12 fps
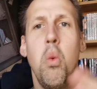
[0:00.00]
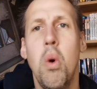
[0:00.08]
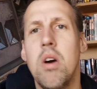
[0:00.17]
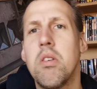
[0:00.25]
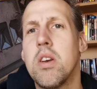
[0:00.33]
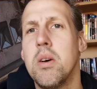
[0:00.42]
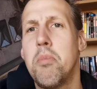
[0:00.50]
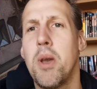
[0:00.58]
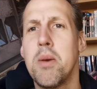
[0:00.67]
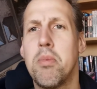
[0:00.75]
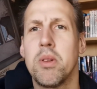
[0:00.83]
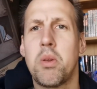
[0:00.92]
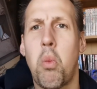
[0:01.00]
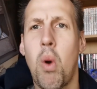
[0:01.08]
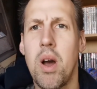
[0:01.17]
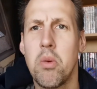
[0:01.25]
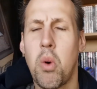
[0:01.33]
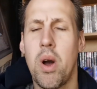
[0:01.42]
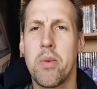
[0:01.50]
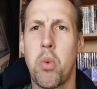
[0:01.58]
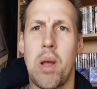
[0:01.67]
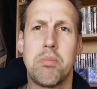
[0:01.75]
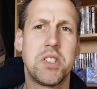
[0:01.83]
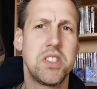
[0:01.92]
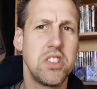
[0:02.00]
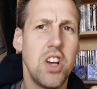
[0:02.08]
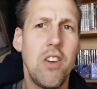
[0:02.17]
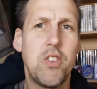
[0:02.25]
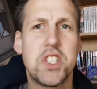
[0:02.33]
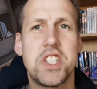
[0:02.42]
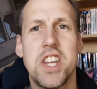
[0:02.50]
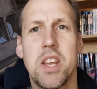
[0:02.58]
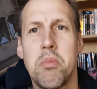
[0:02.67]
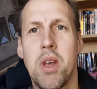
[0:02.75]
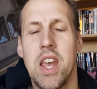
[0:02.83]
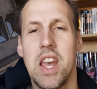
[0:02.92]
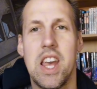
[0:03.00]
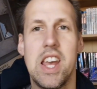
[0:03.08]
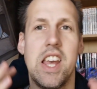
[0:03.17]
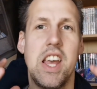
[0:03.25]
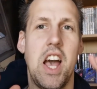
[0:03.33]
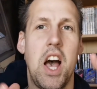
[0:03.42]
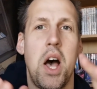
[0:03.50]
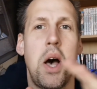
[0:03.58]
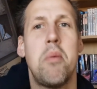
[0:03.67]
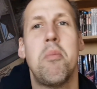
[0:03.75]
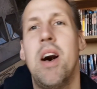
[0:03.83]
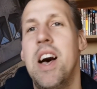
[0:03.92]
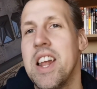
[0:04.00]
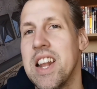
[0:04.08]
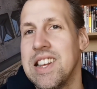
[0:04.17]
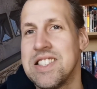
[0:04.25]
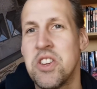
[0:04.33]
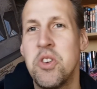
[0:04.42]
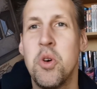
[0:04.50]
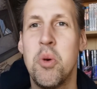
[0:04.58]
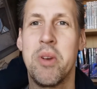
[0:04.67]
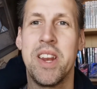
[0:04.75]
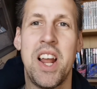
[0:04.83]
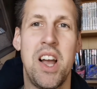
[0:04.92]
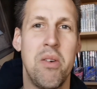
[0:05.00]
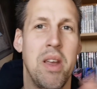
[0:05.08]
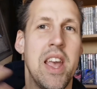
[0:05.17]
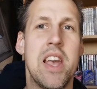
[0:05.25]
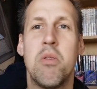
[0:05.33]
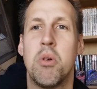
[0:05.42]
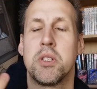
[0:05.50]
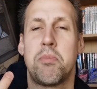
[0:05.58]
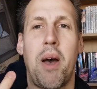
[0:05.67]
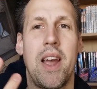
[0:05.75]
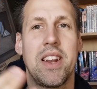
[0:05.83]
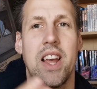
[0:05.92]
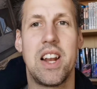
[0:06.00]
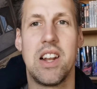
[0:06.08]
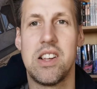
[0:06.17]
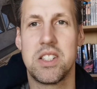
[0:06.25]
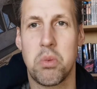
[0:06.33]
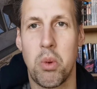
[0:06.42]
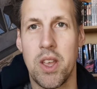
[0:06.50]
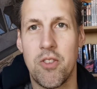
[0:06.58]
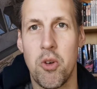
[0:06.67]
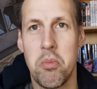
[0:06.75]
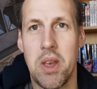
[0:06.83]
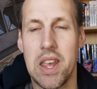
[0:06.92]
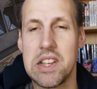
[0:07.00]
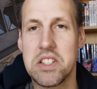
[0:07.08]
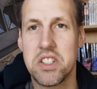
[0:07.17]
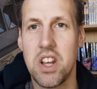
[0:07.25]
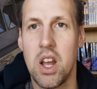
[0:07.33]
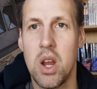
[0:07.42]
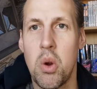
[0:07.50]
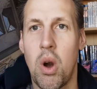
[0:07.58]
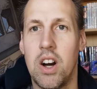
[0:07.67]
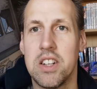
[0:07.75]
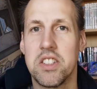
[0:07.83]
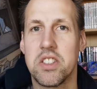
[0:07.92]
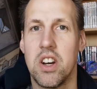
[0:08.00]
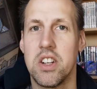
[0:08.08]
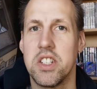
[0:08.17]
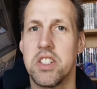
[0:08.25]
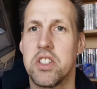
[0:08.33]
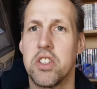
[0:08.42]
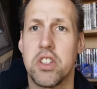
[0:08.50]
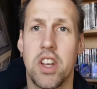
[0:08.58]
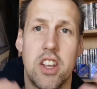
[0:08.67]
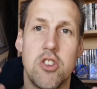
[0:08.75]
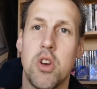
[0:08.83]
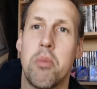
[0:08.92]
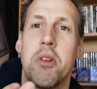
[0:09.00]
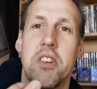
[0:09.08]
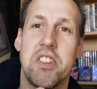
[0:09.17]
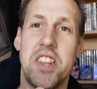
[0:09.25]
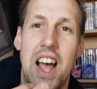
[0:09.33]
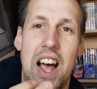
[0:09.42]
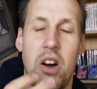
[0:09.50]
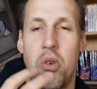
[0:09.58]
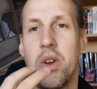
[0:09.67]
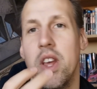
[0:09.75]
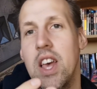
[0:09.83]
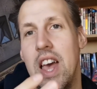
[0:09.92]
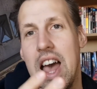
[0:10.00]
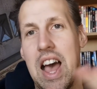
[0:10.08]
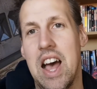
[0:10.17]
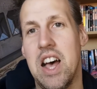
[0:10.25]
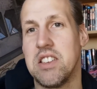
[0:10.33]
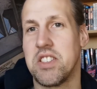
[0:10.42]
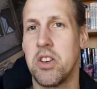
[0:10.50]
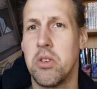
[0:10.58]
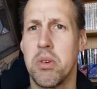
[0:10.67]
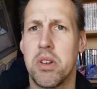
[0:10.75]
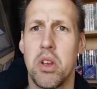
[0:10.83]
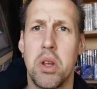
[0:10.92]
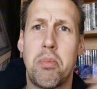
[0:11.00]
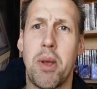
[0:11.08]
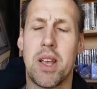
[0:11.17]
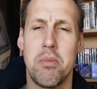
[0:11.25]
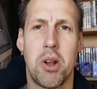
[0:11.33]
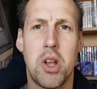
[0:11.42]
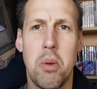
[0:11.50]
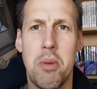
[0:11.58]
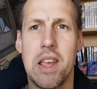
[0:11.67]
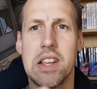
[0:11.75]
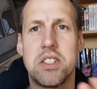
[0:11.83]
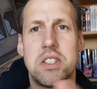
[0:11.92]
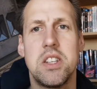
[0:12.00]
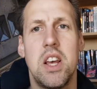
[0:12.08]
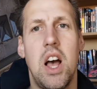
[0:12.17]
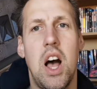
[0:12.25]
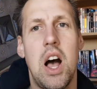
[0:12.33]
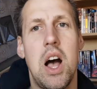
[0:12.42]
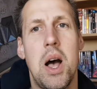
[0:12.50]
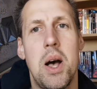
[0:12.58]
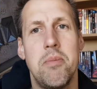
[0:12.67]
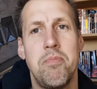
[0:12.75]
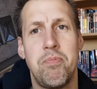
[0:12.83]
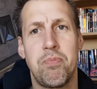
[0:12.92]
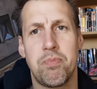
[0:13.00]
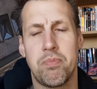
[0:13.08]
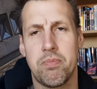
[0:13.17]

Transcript: Welcome, people of the World Wide Web. Cypher Sigma here, and as you normally know, it was payday last week for me, so I decided to take a trip into town, as I normally do, pick up my comics, and